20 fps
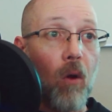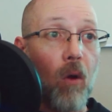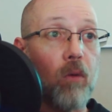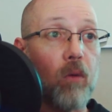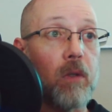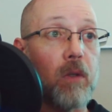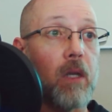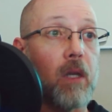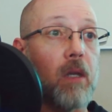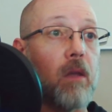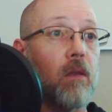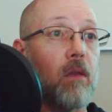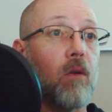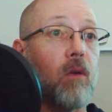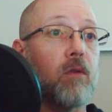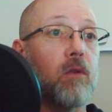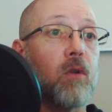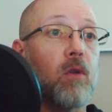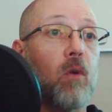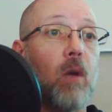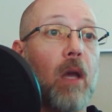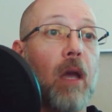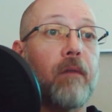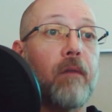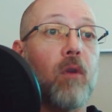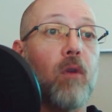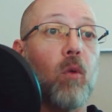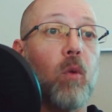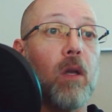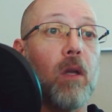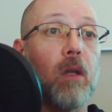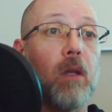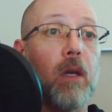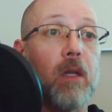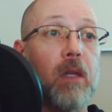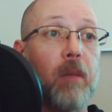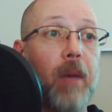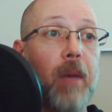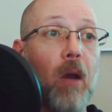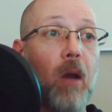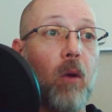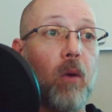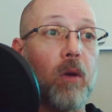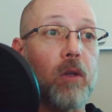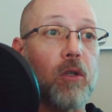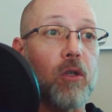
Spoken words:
only those who have the will and the power